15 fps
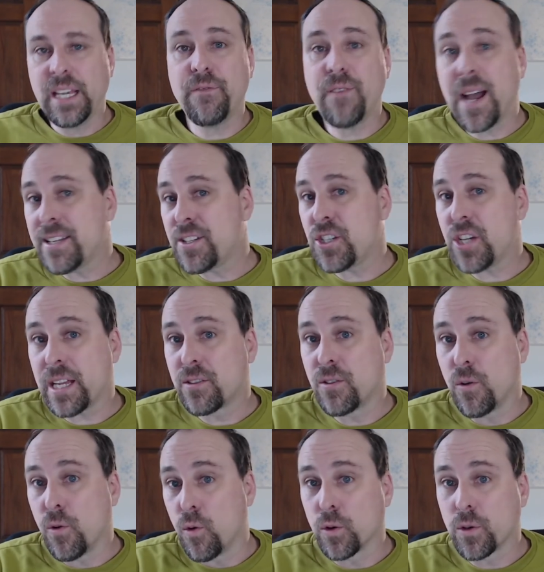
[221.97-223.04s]
If I check
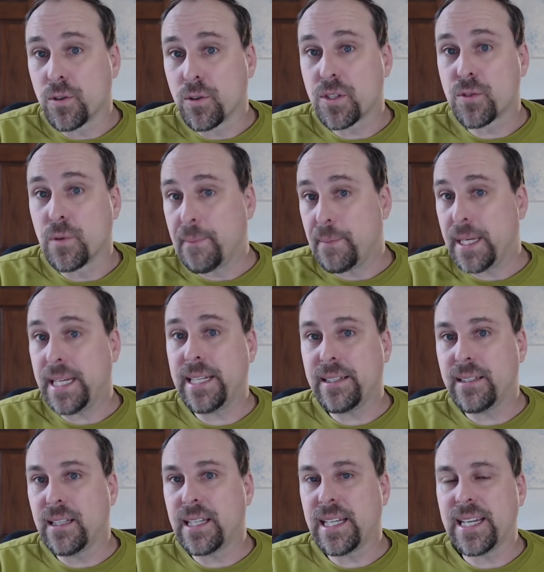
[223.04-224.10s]
the orders
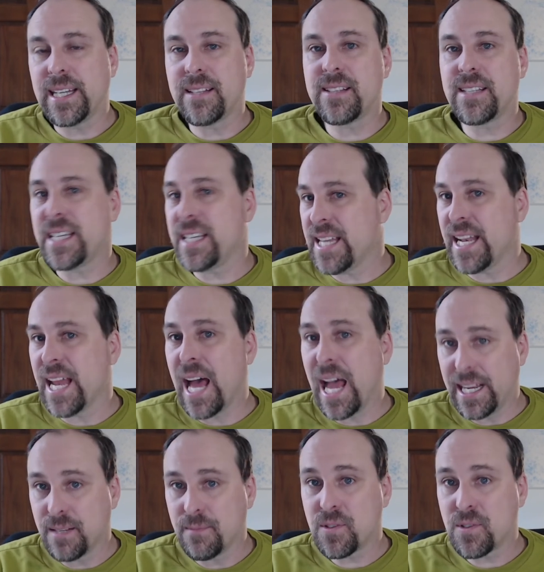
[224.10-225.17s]
repeatedly and see that
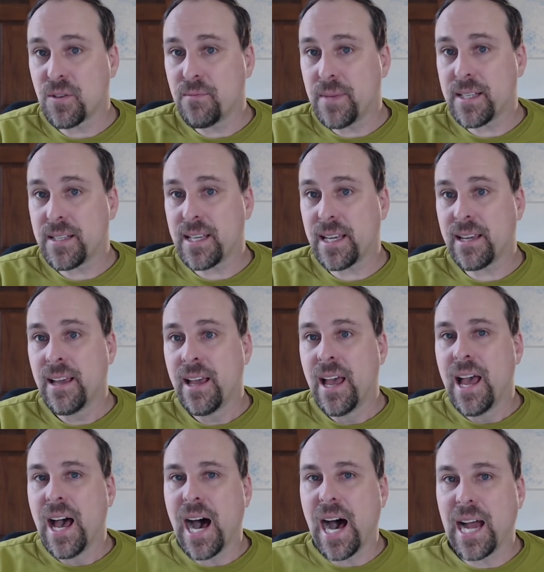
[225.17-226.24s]
items are missing,
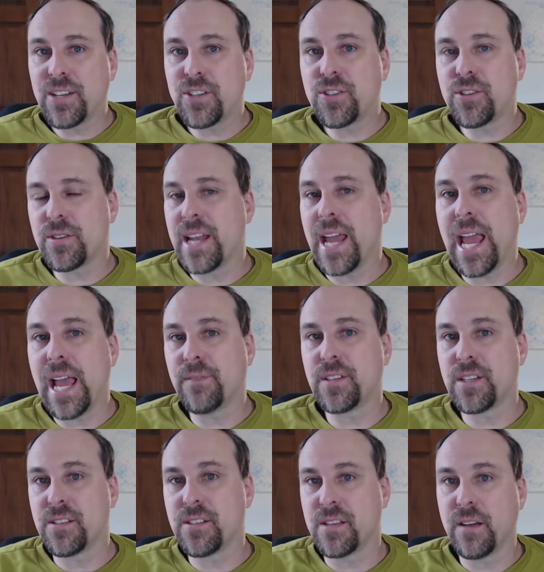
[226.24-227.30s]
I shouldn't have
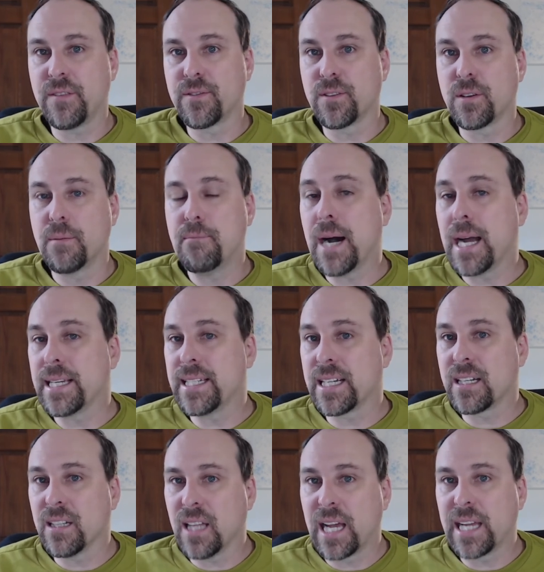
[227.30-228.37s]
to suffer by
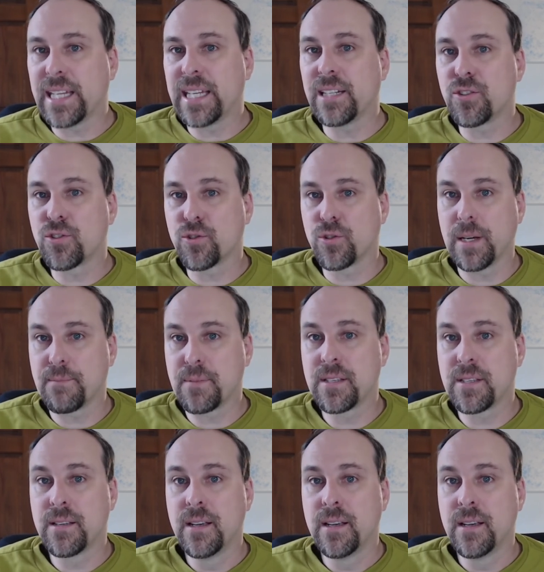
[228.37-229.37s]
declining trips